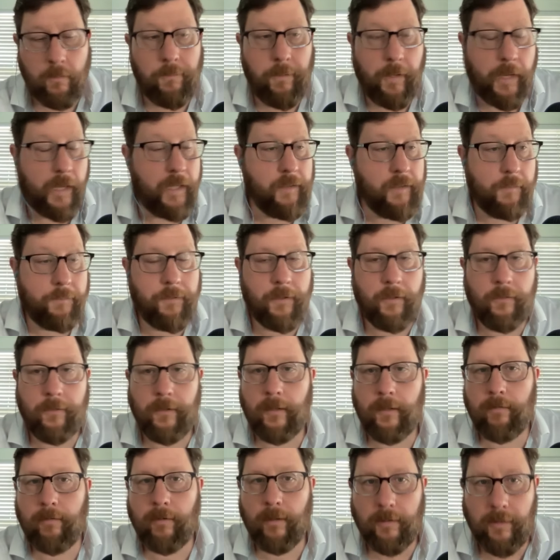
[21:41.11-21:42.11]
by the
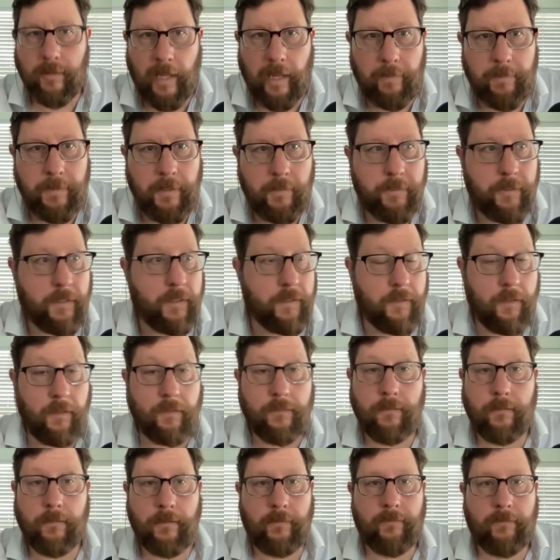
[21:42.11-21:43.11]
pro-Israel lobby, but it's
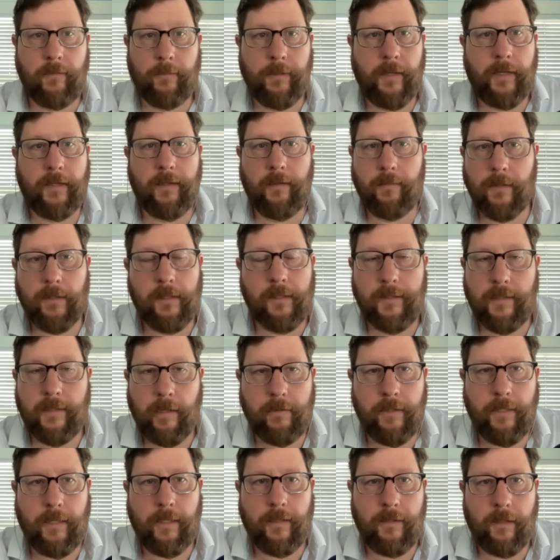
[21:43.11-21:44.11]
also driven by the
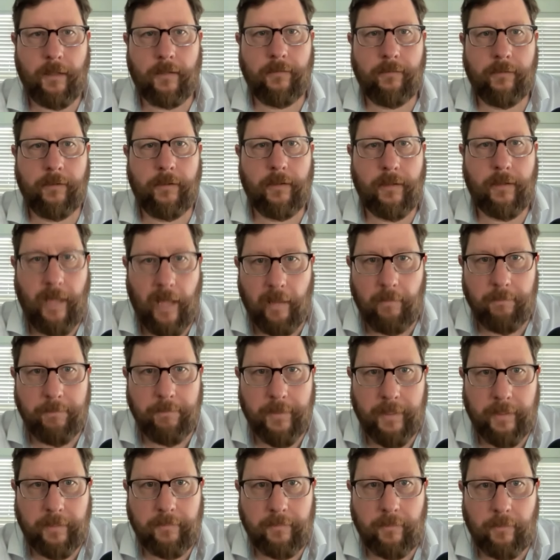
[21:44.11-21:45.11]
military industrial
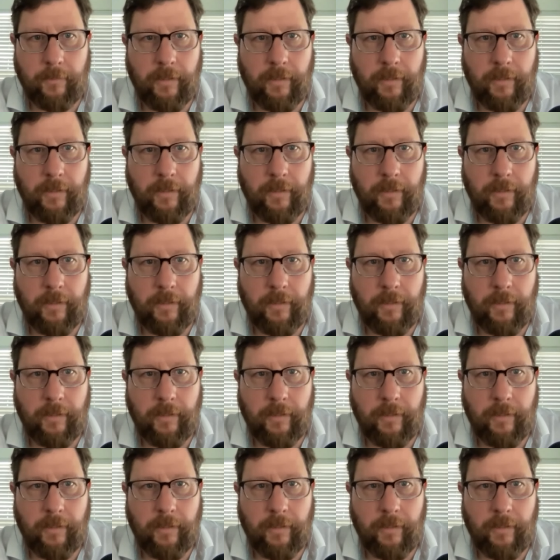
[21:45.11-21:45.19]
complex.